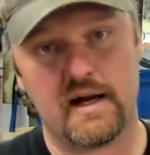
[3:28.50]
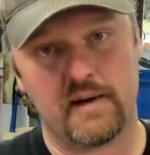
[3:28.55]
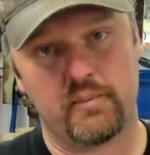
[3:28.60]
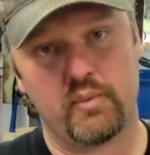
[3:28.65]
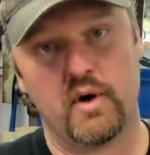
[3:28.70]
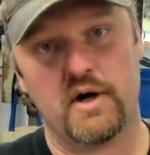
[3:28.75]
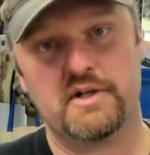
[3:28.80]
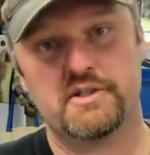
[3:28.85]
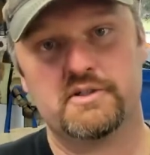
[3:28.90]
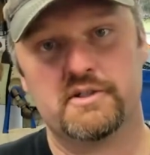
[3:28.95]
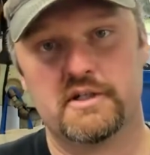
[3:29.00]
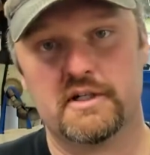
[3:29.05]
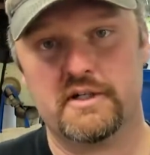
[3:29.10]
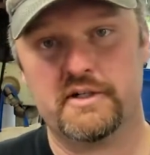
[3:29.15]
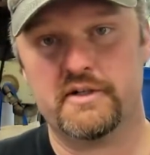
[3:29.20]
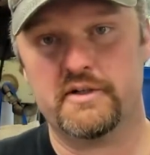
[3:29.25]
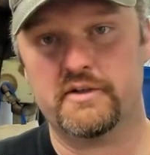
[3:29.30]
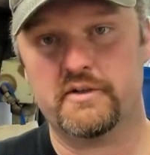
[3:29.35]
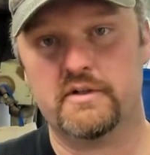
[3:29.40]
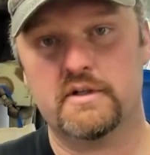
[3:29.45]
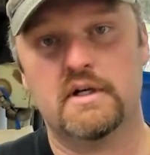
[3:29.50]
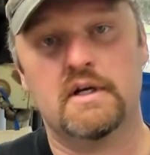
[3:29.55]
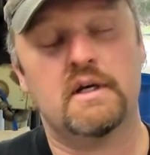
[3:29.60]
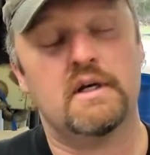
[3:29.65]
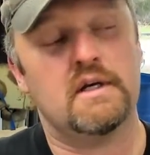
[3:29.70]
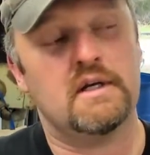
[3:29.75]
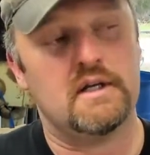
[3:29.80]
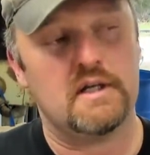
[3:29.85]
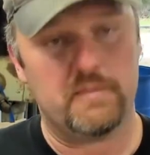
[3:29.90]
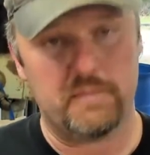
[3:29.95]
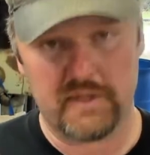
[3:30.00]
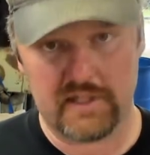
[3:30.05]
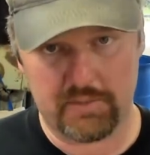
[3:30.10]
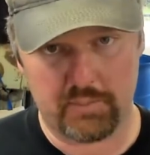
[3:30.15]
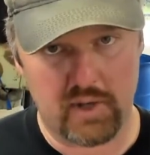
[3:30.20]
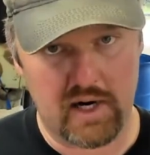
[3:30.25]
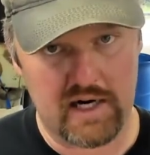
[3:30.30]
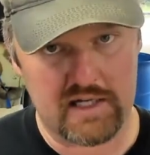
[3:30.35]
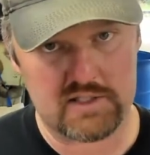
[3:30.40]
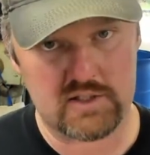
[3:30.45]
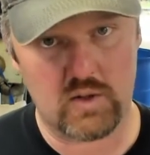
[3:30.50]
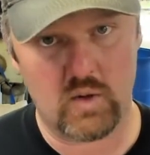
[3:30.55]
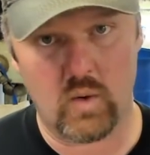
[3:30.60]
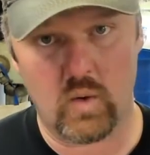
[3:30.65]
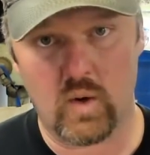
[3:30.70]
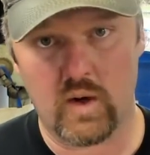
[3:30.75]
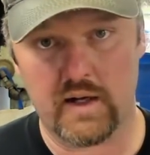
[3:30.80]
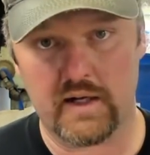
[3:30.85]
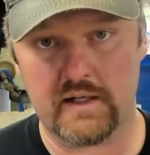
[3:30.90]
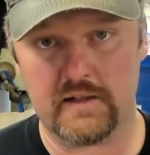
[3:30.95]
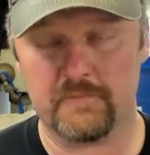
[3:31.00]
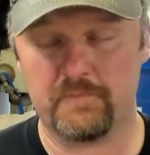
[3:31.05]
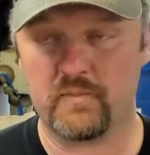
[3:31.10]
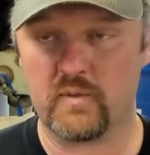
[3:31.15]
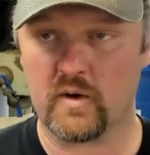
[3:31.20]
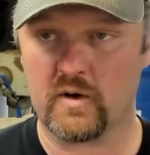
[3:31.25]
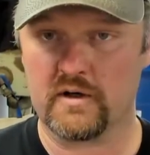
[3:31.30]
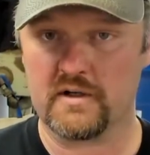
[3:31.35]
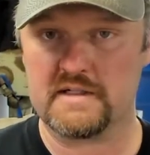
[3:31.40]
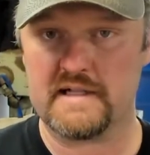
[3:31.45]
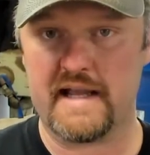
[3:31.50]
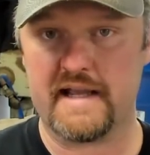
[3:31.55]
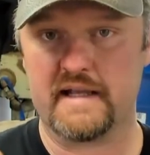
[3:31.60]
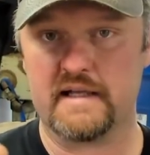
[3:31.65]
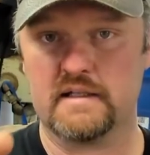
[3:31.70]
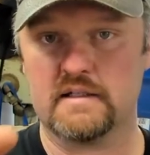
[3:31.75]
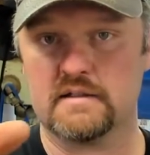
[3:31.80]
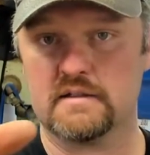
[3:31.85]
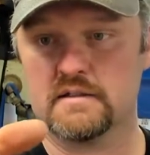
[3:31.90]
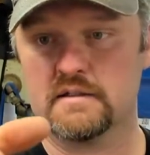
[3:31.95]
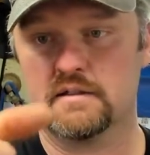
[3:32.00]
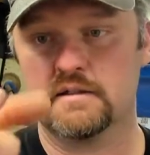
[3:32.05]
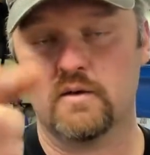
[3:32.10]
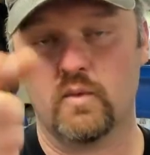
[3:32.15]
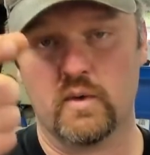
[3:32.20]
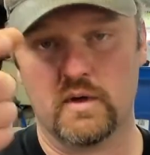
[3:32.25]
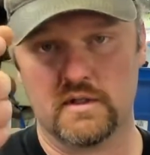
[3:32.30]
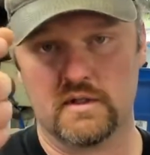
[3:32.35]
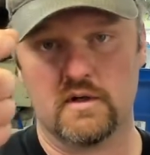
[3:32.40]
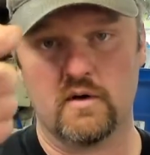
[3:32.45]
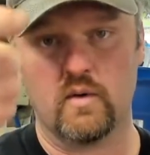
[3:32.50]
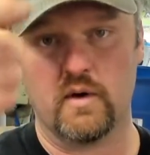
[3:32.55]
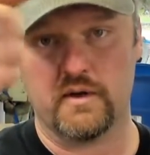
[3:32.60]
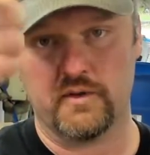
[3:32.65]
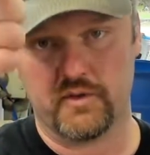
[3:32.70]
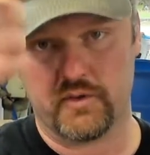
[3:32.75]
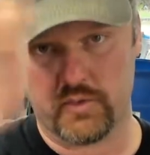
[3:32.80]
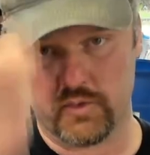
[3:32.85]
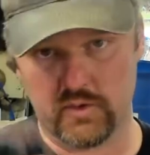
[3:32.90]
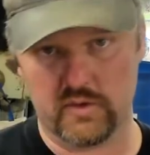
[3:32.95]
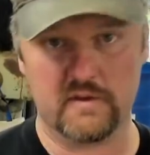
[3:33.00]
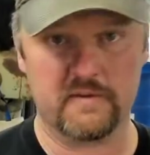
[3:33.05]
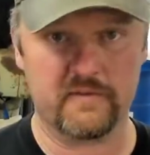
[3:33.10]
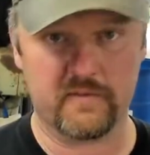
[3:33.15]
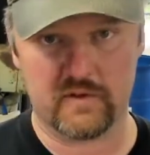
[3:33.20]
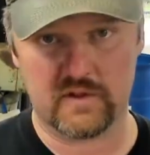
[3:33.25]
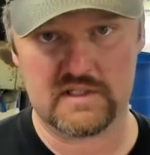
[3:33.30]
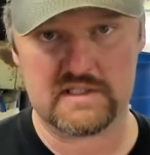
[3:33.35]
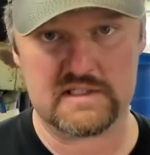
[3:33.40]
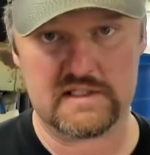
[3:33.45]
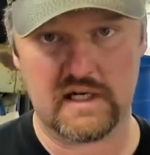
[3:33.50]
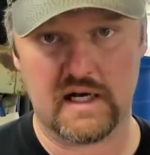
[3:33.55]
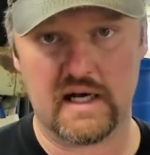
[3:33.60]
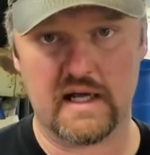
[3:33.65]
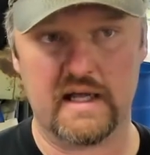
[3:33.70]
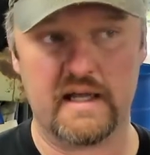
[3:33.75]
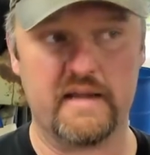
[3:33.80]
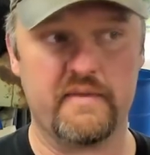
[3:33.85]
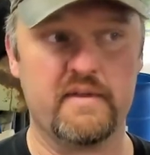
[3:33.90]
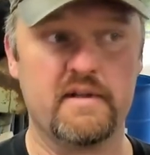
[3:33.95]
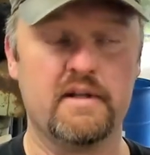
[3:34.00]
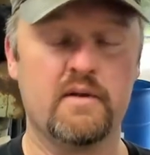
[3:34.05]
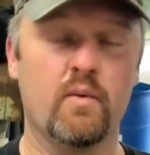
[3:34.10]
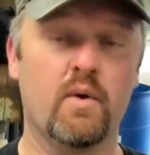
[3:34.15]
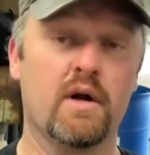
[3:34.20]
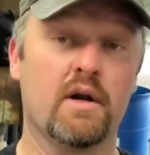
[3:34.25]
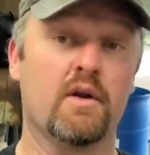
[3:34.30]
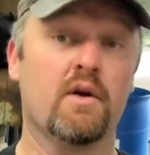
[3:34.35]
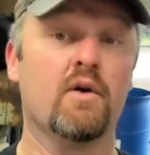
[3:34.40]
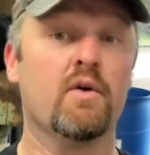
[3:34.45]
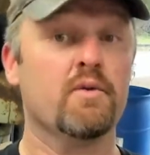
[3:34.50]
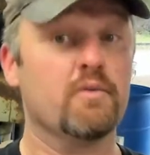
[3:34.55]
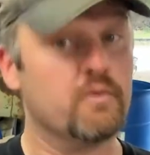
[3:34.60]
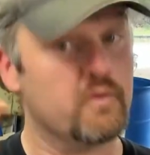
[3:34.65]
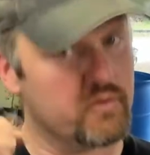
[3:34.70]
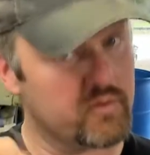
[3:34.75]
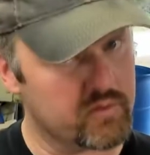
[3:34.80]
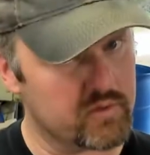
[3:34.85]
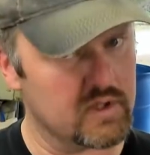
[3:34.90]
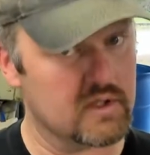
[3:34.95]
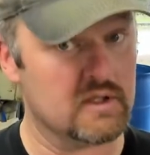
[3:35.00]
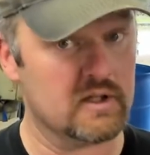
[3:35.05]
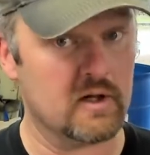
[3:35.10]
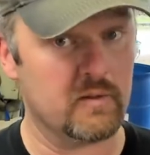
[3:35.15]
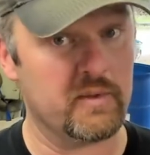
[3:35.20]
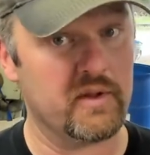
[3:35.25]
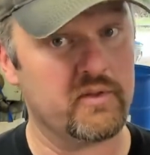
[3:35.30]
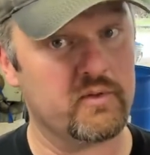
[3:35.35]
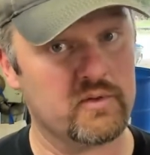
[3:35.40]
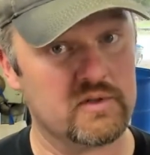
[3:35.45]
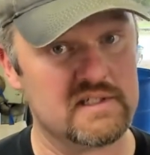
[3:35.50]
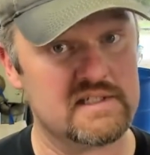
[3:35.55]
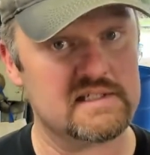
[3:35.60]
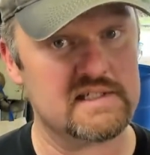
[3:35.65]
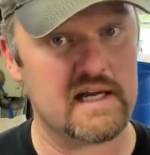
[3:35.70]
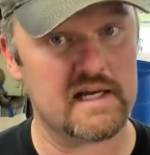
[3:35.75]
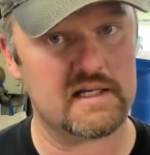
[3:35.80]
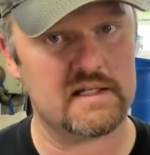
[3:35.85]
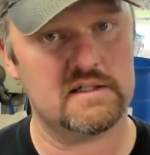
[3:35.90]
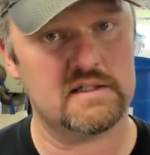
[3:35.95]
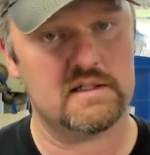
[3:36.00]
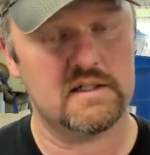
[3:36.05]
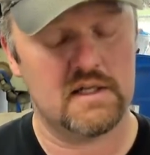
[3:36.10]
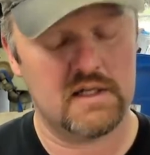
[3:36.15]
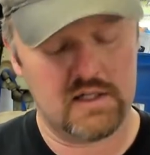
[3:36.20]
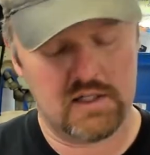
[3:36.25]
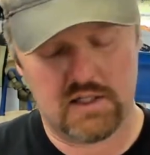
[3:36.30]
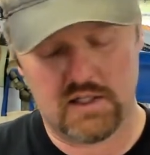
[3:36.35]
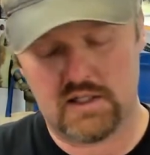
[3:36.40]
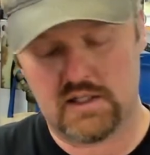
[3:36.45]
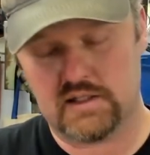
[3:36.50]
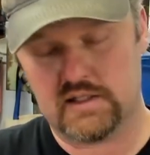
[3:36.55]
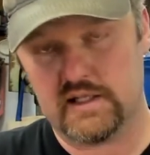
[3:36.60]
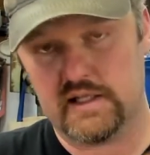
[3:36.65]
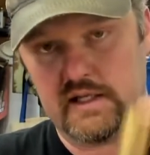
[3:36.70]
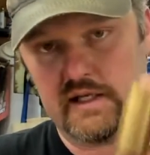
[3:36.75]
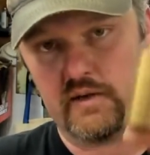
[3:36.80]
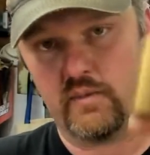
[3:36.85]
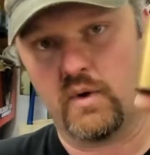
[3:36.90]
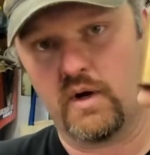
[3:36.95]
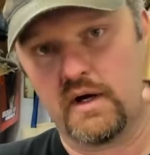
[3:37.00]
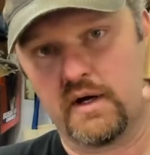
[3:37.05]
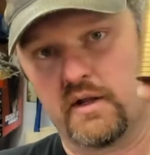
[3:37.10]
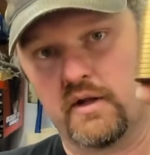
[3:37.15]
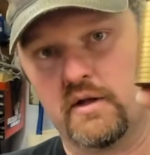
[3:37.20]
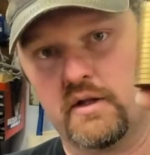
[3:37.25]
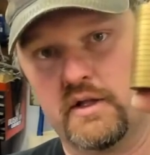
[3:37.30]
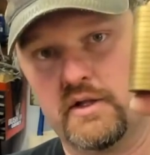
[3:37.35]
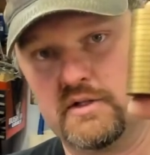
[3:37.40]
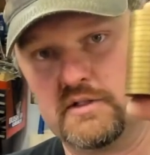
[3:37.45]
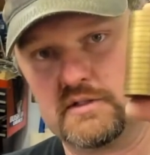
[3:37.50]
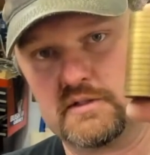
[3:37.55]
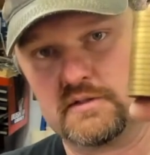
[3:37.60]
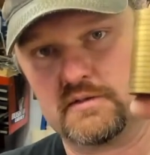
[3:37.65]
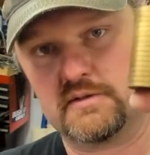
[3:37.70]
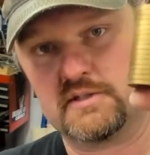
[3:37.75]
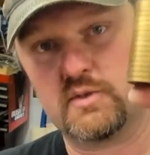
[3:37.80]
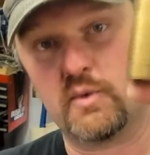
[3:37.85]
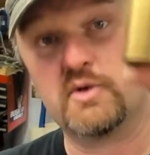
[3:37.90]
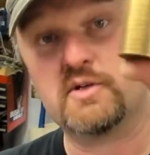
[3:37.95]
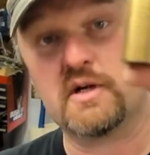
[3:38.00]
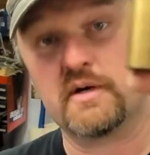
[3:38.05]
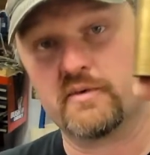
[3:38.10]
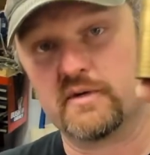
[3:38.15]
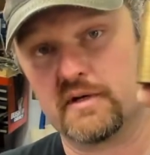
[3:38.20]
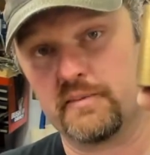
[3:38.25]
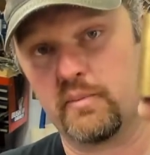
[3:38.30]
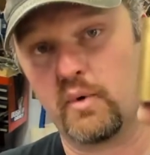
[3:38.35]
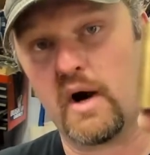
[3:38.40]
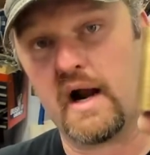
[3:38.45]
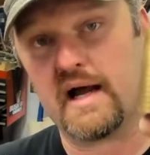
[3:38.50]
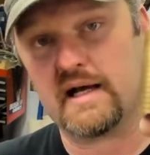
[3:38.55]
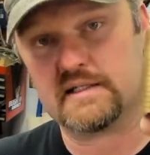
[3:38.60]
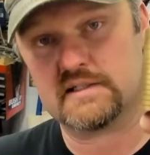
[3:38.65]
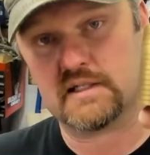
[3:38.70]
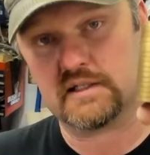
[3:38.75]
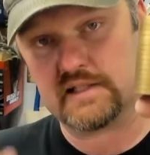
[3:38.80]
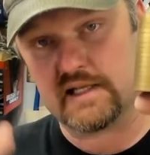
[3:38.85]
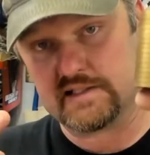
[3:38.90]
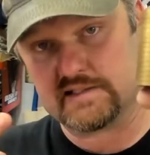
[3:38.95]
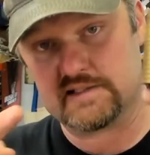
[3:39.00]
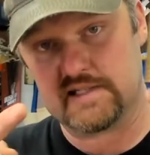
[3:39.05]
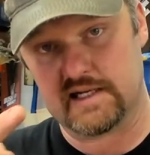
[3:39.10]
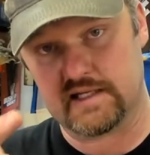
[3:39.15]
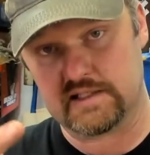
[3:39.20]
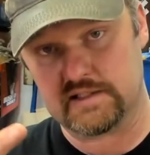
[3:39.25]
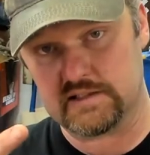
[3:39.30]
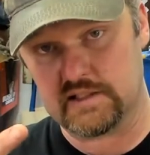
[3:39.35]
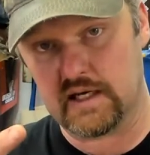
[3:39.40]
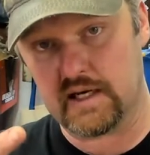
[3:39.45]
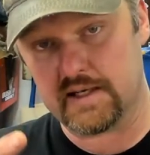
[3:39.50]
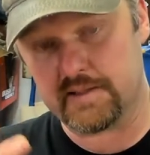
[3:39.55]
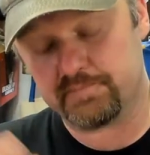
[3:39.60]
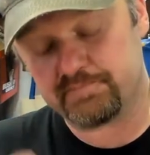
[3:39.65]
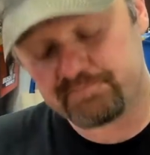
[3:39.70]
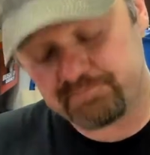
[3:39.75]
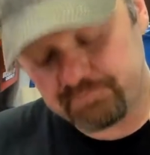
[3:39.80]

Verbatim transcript: of pressure to do the big brass coin or you're taking one coin through the first die and then you want to go a little bit through the second, then you want to use switch over to brass on that second die.